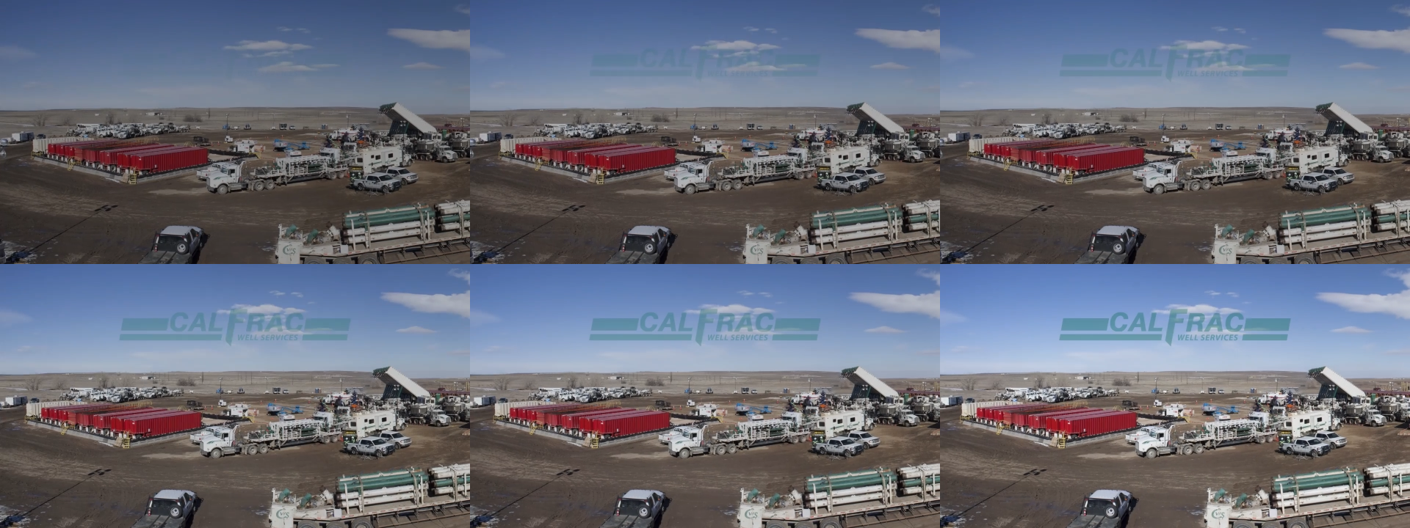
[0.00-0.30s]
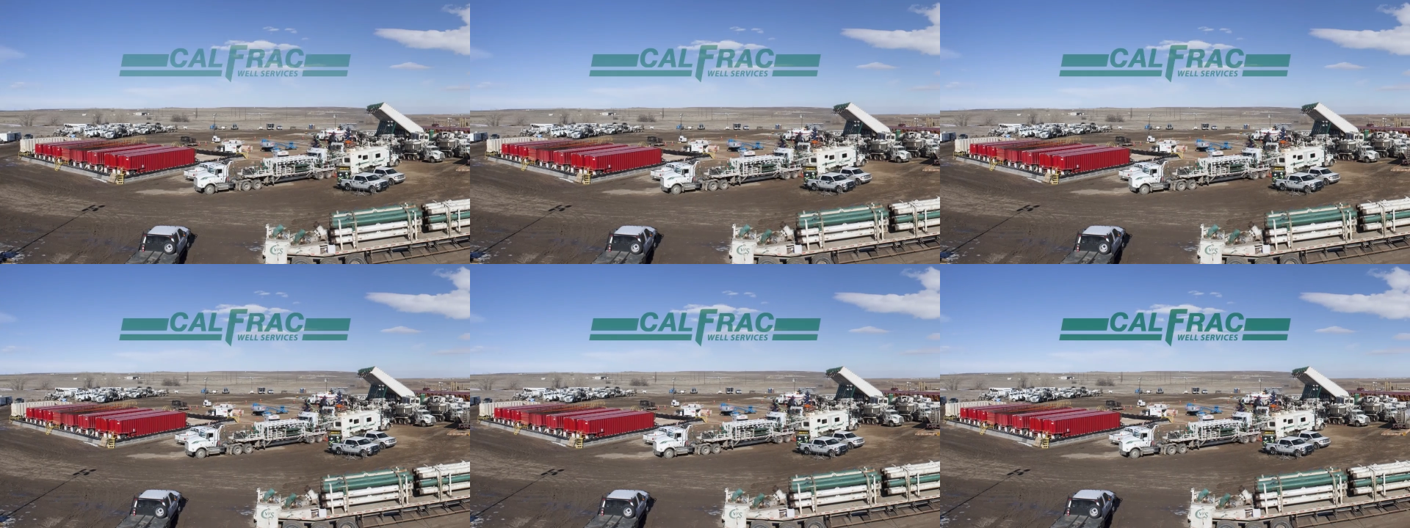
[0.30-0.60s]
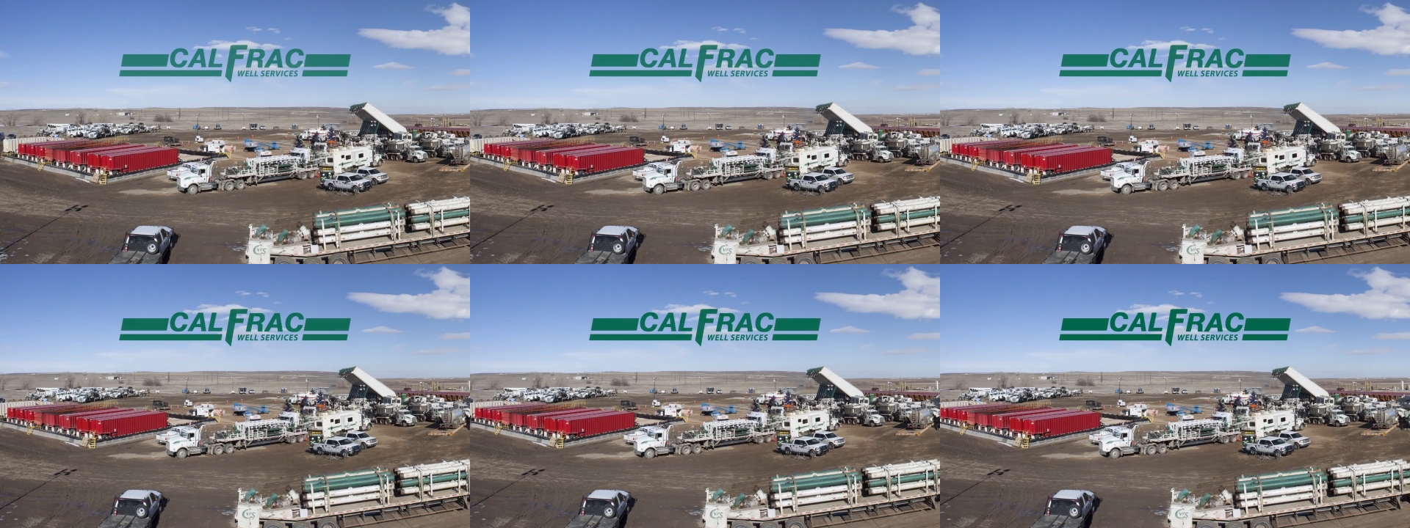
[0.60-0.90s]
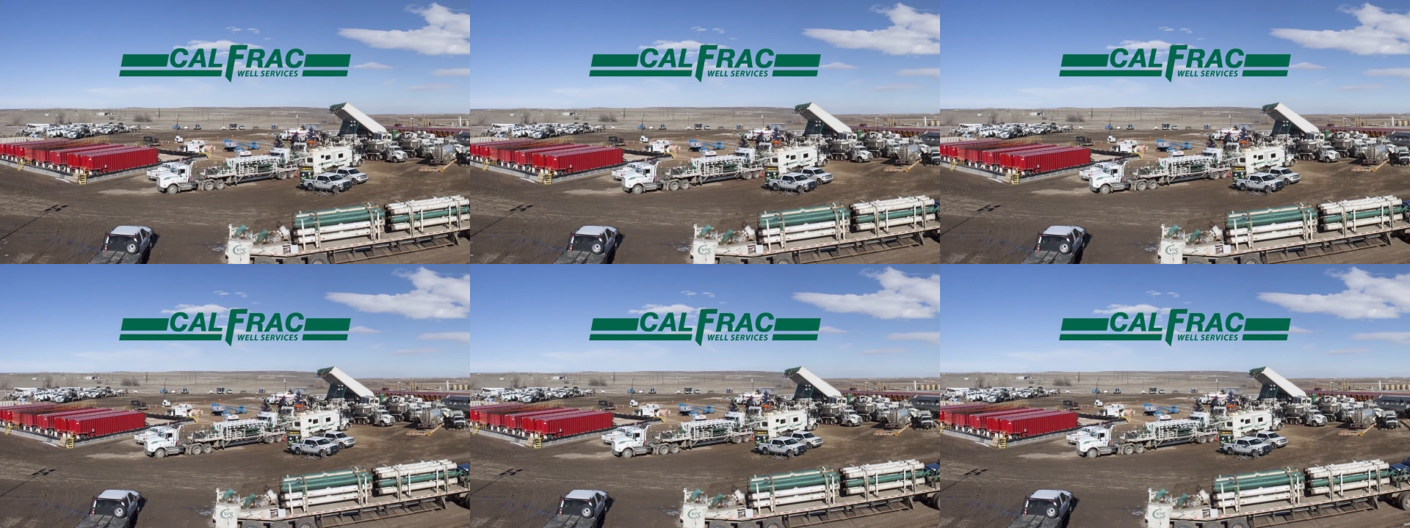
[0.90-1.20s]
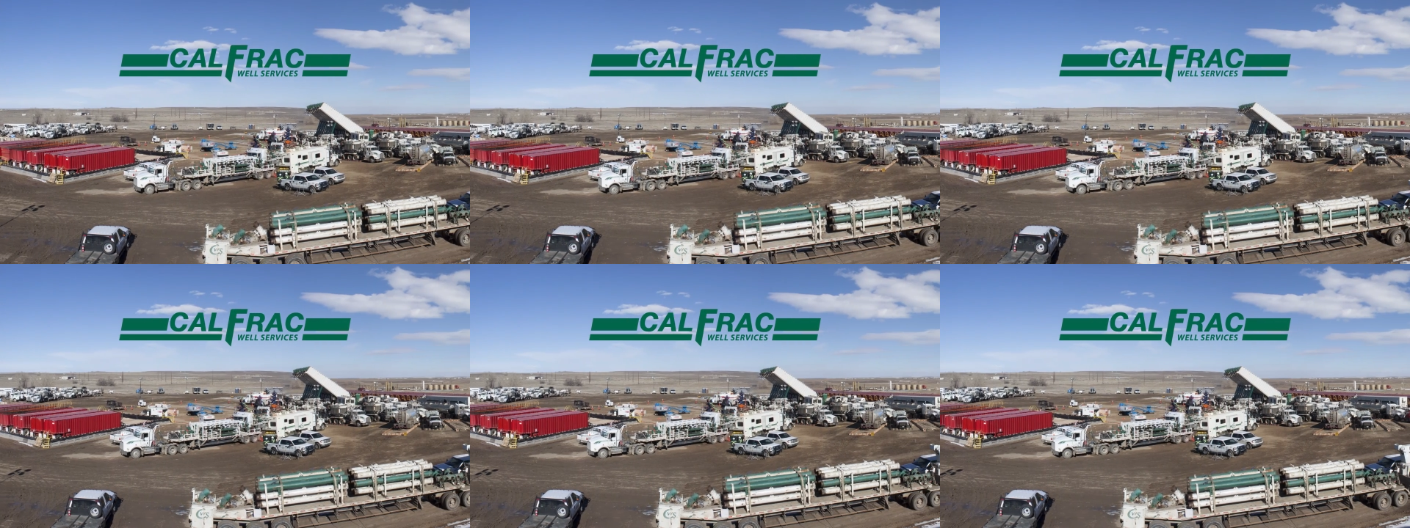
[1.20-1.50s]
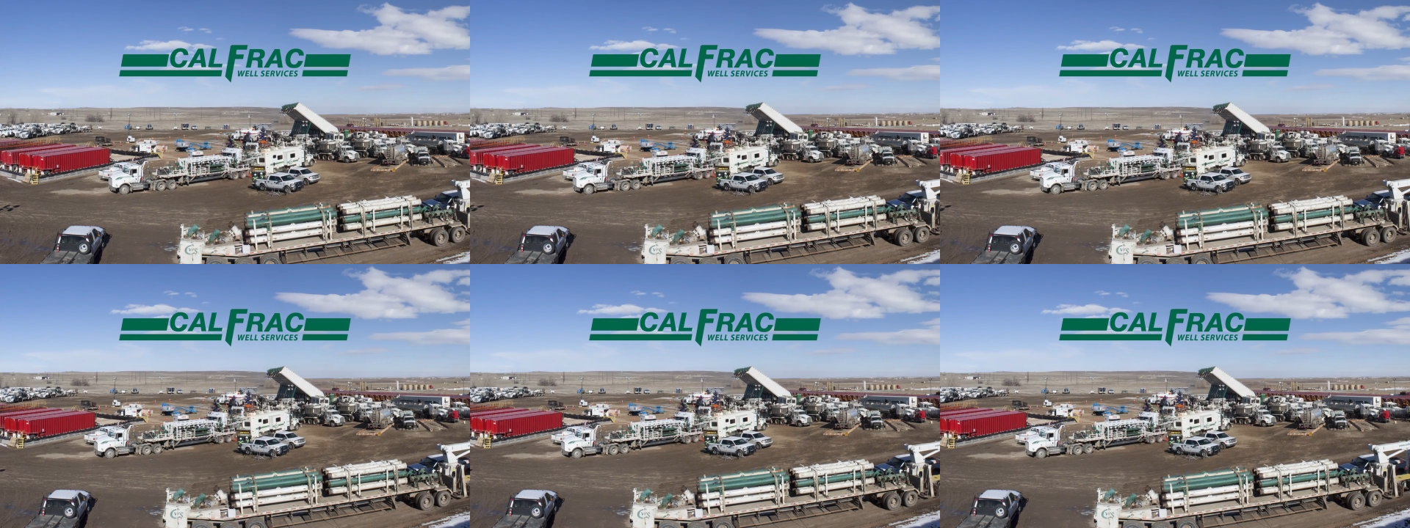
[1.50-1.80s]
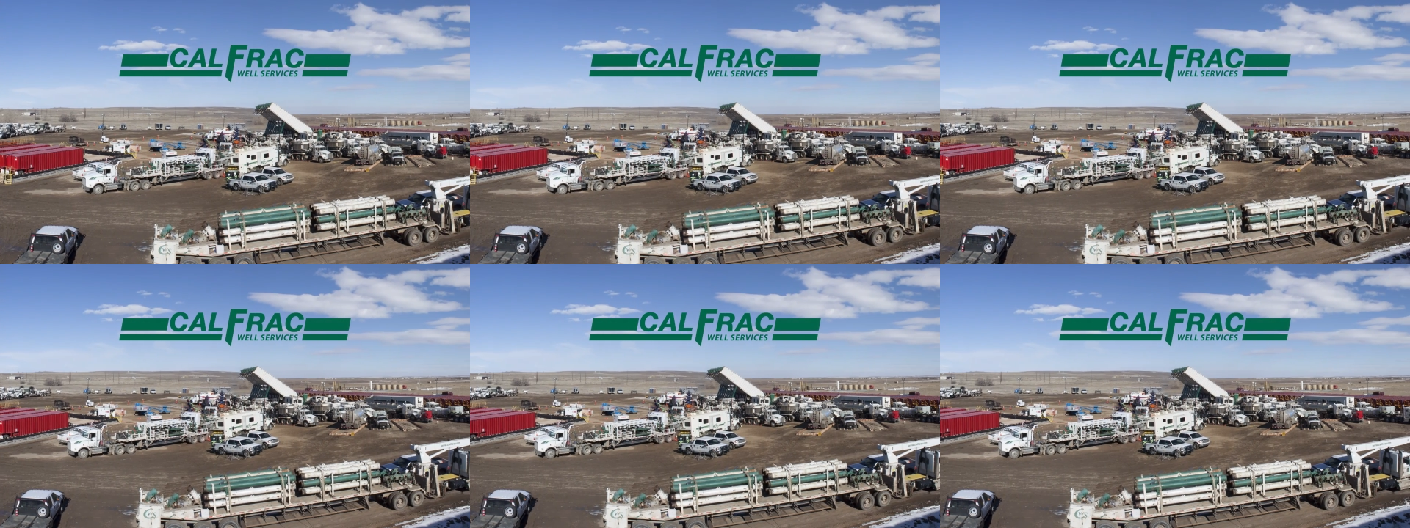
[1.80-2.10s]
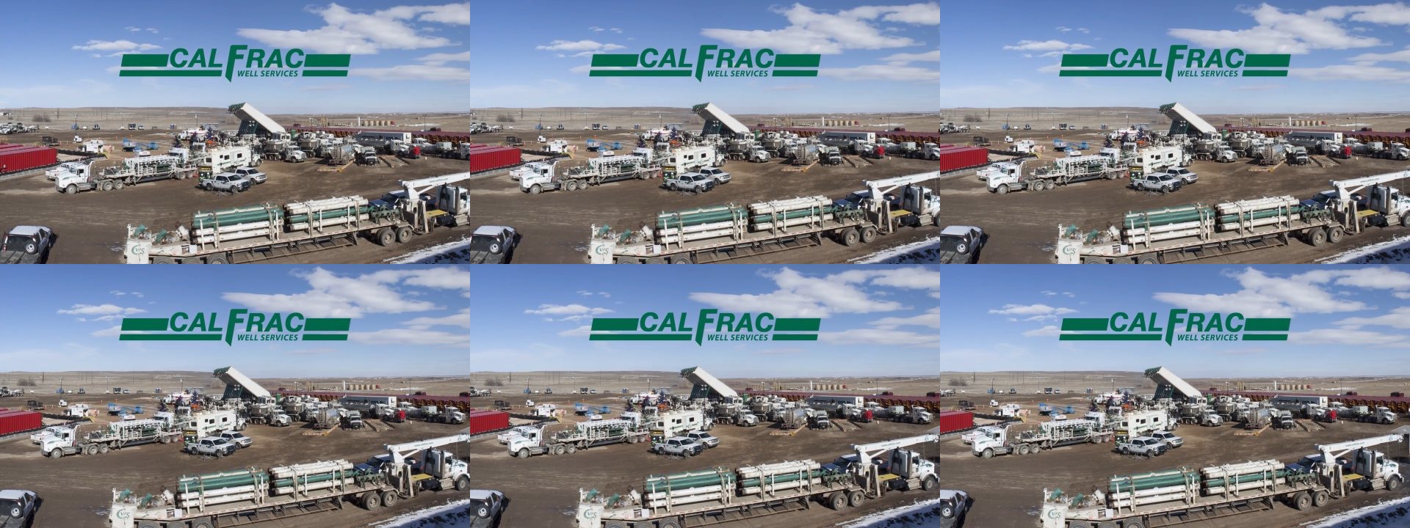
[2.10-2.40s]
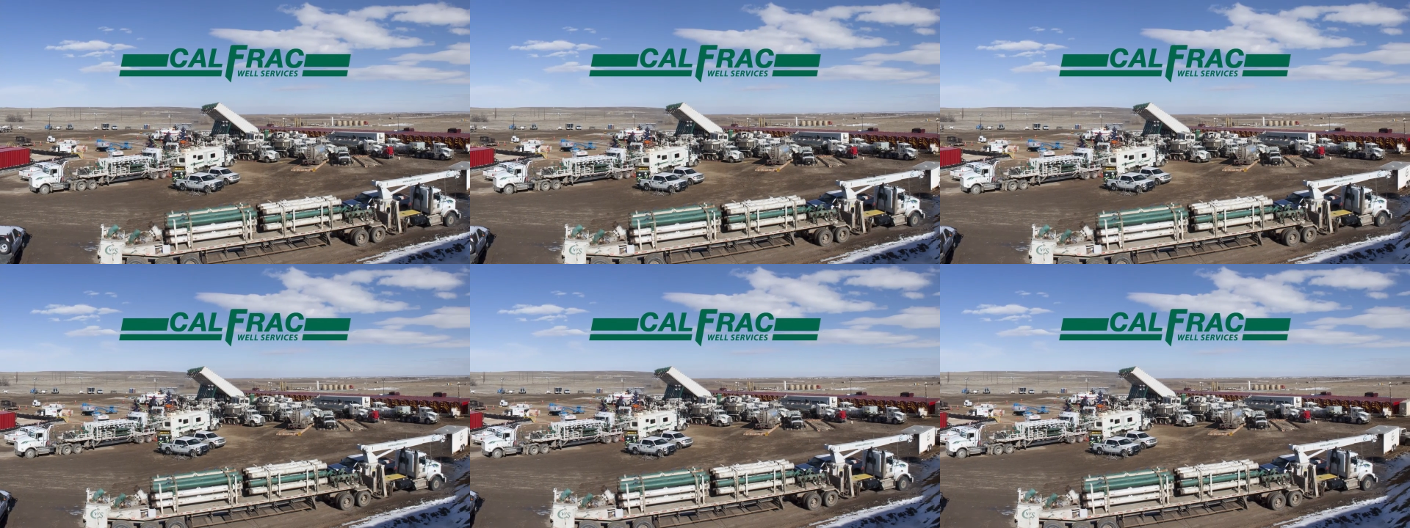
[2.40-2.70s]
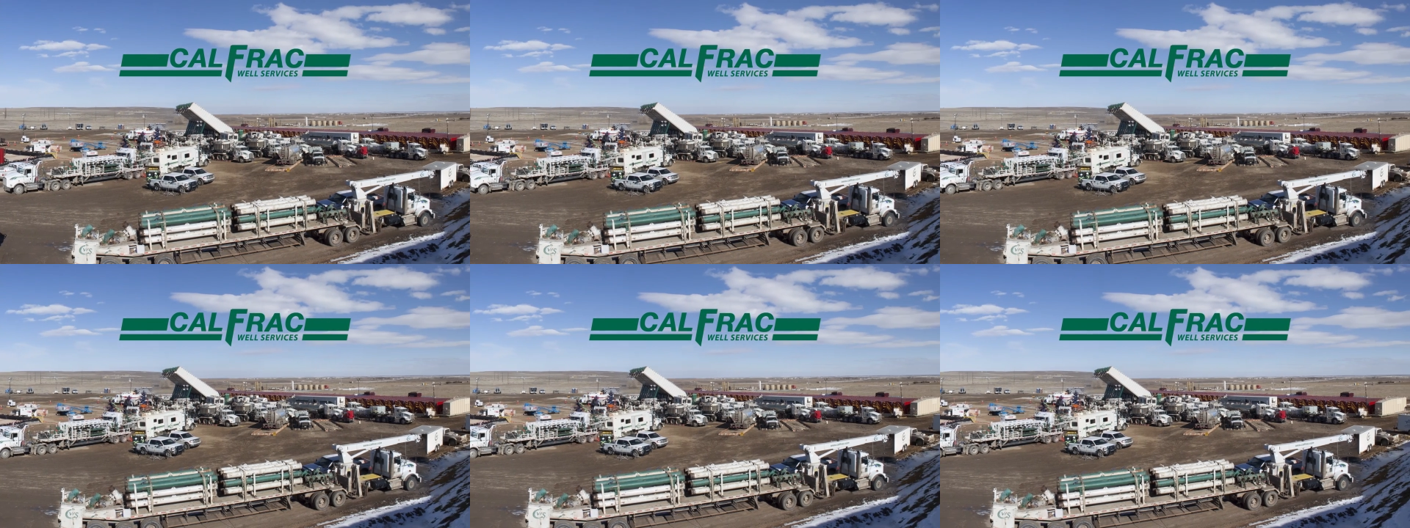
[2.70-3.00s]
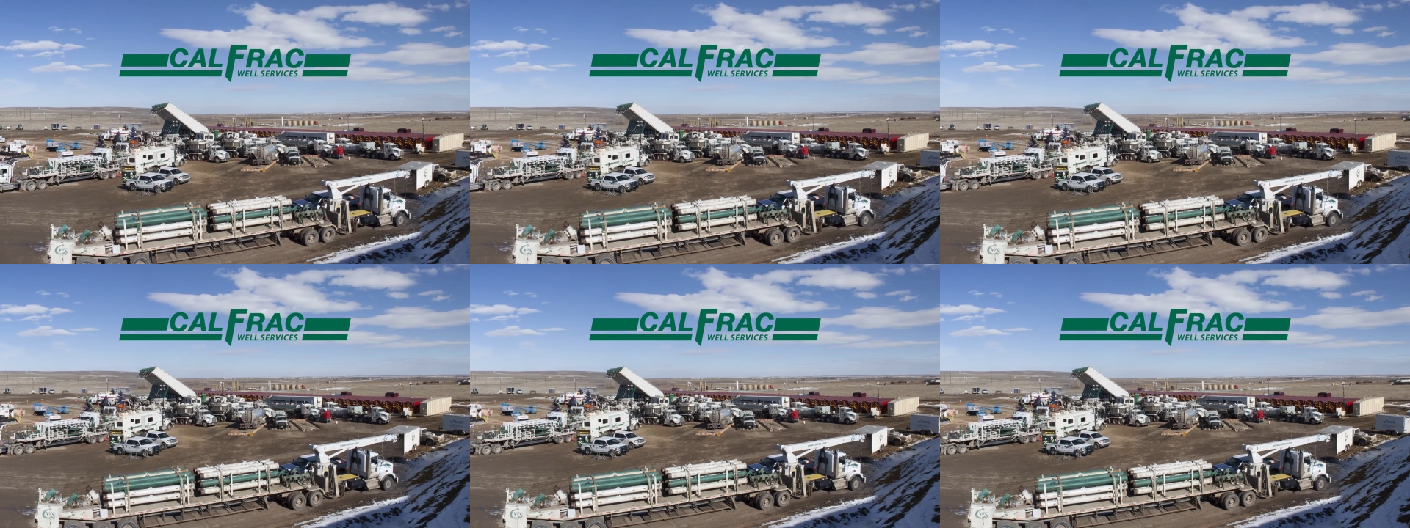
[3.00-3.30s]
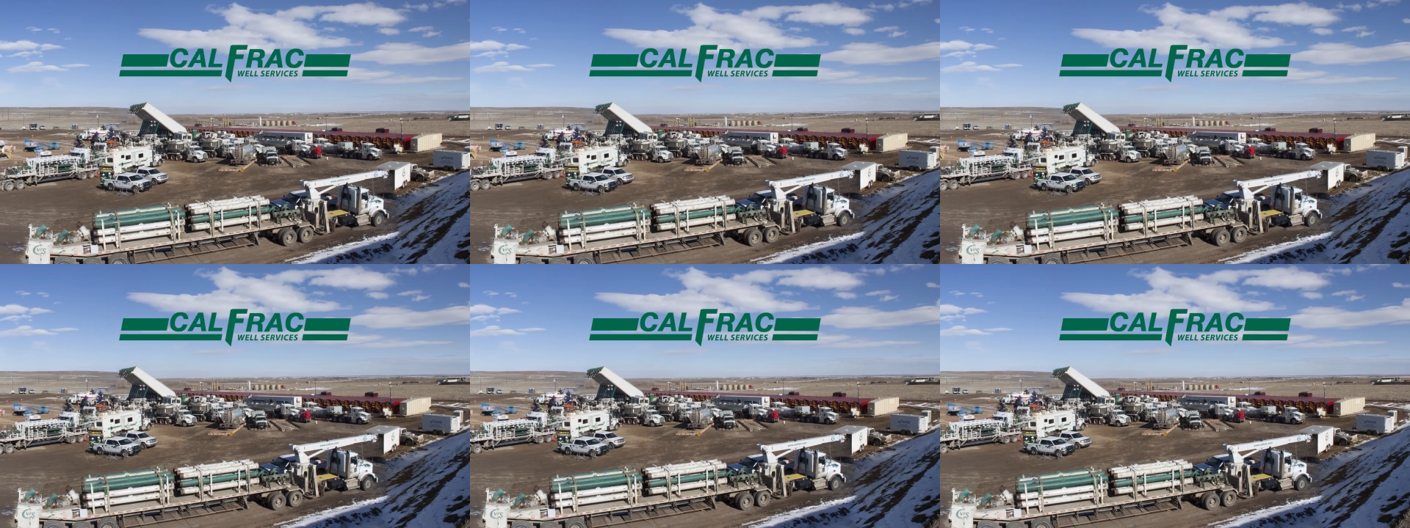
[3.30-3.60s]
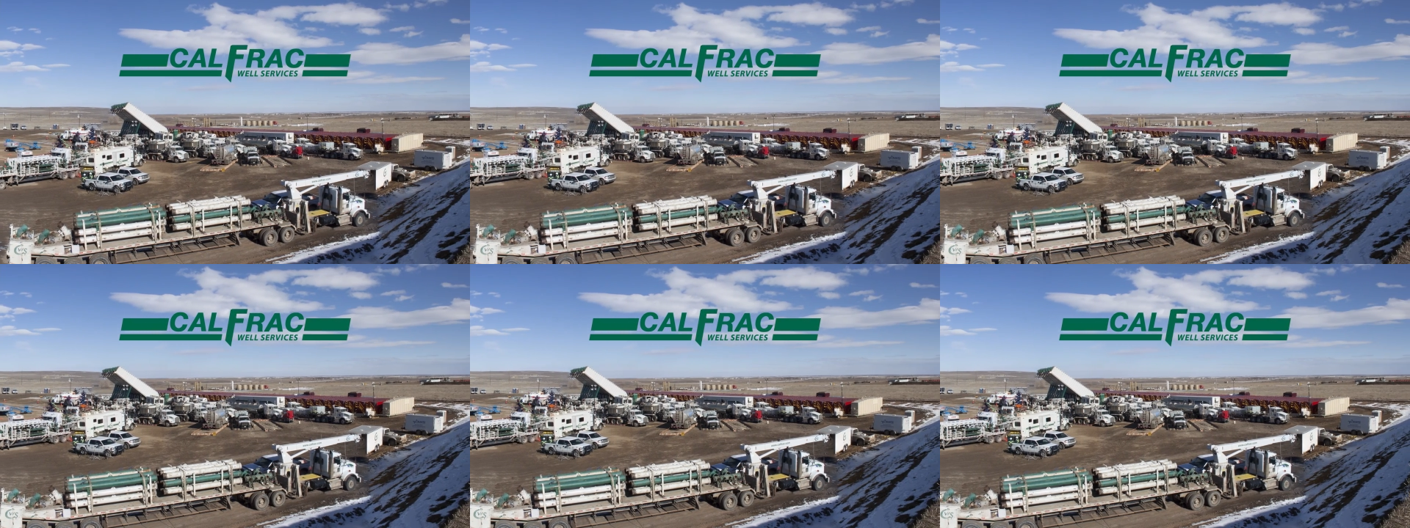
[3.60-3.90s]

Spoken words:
No face is visible, so there are no lips to read.